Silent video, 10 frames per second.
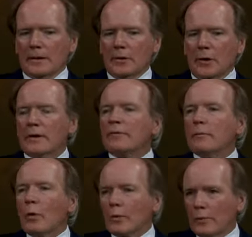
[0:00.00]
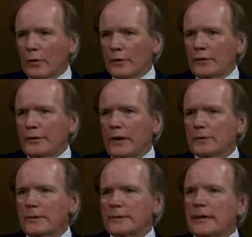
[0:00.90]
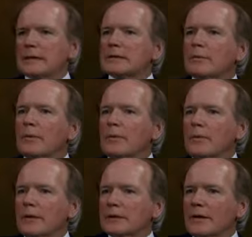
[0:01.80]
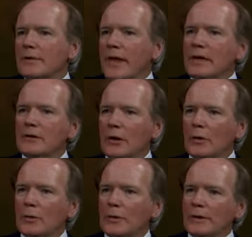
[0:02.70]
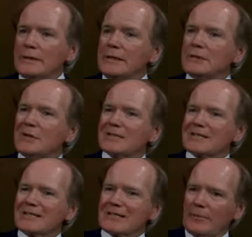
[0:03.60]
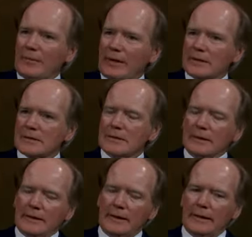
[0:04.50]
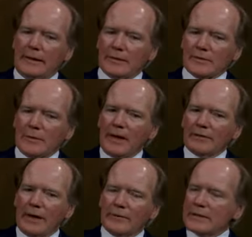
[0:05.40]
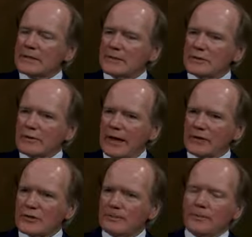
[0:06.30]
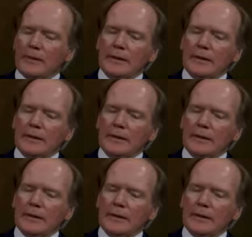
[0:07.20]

Or even more important, how do we take some of the things that they know and teach us some things? Mm-hmm. Uh, so we have to have this interaction.